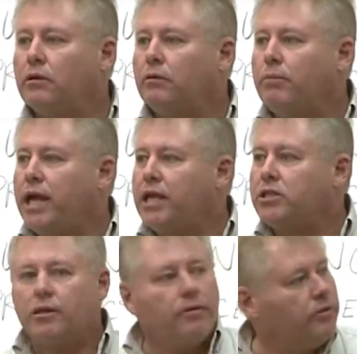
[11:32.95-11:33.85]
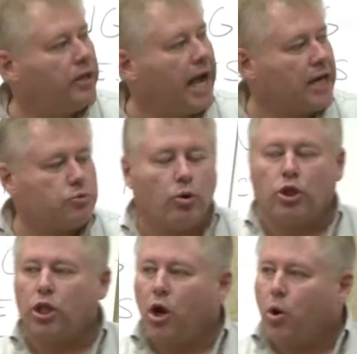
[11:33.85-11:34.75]
means the actual
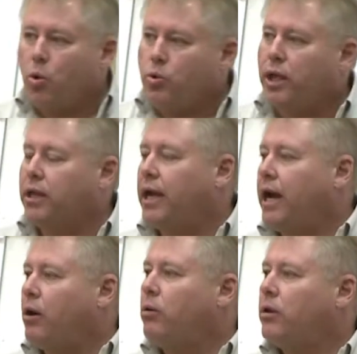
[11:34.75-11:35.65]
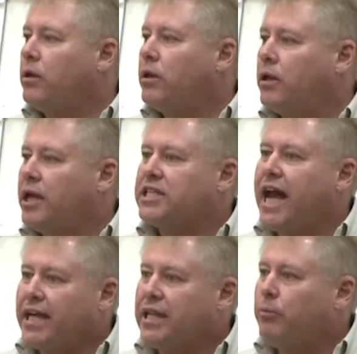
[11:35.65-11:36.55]
load now is
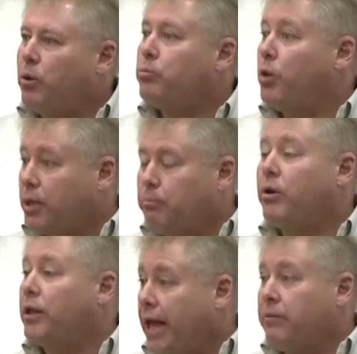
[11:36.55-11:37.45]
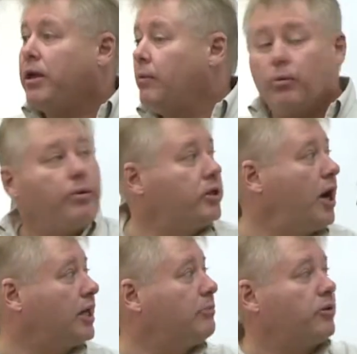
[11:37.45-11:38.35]
acting, we
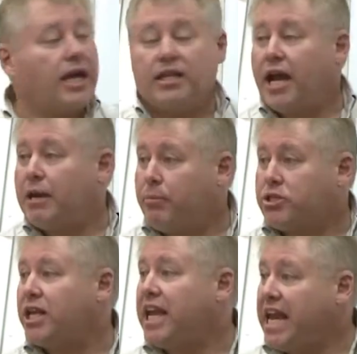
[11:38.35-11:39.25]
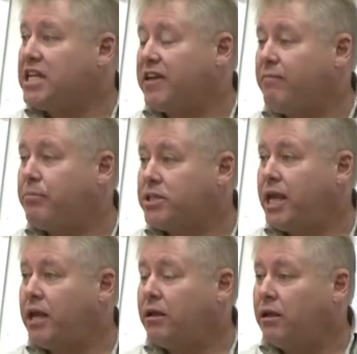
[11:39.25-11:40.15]
talked about that 90% and 87%.